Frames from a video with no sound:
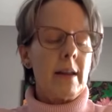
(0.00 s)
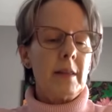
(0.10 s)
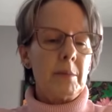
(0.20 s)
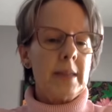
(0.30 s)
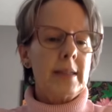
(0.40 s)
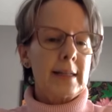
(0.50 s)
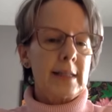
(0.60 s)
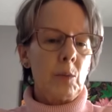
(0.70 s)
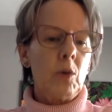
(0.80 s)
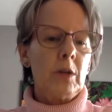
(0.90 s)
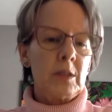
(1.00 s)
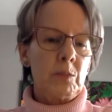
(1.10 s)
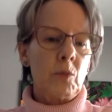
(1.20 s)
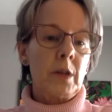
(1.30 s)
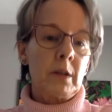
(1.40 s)
and the big sexy wool is
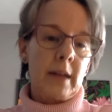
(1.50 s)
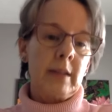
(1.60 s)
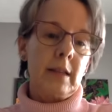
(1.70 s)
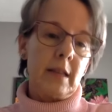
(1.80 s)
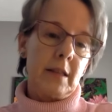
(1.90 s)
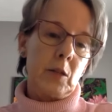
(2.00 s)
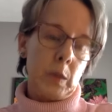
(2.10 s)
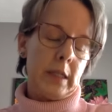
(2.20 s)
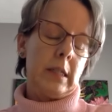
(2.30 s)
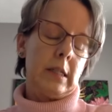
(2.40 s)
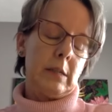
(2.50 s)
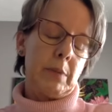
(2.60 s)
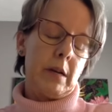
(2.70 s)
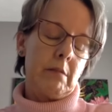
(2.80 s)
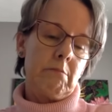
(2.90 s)
more than likely than the twisted
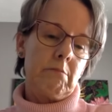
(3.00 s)
spun.